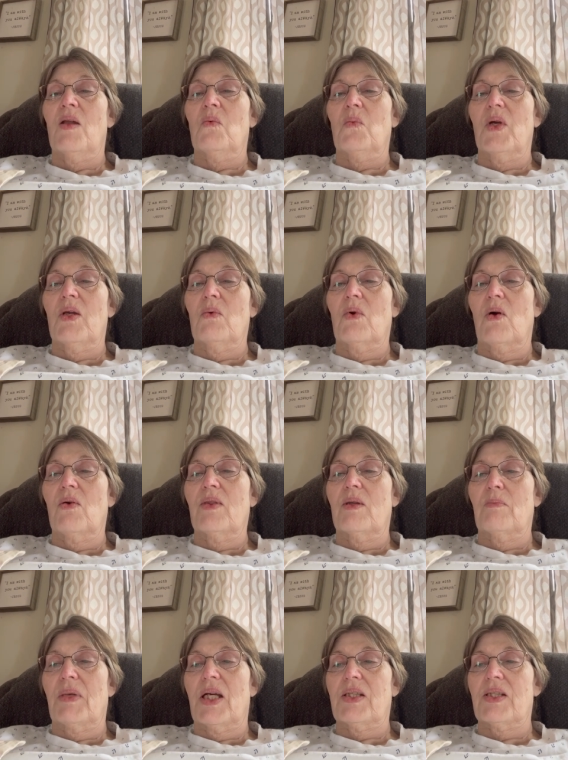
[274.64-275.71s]
we rode the
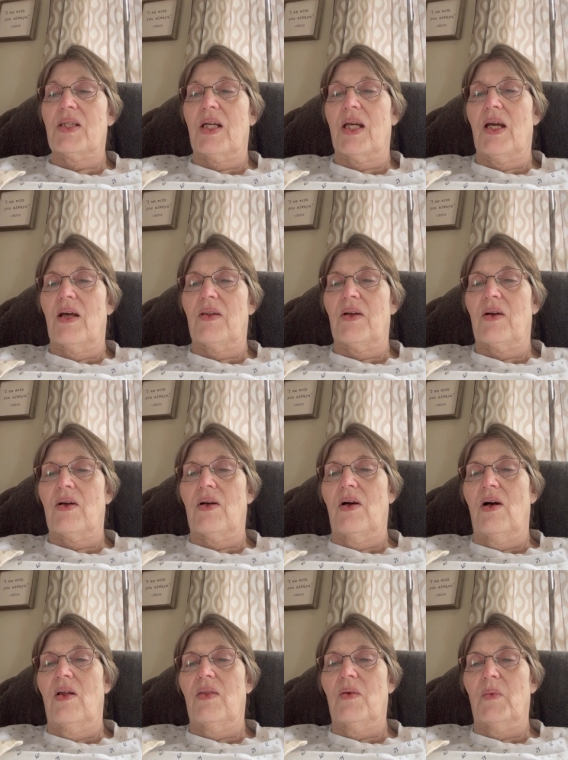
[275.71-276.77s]
bus together
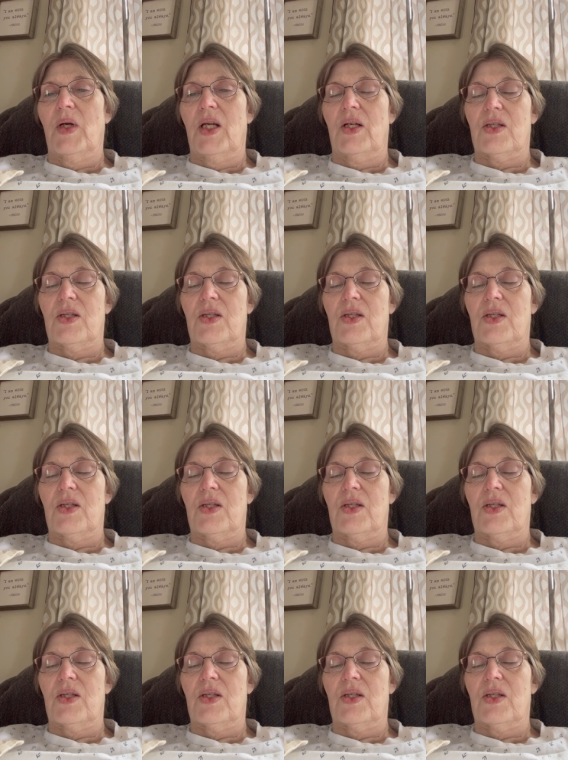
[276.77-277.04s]
on the way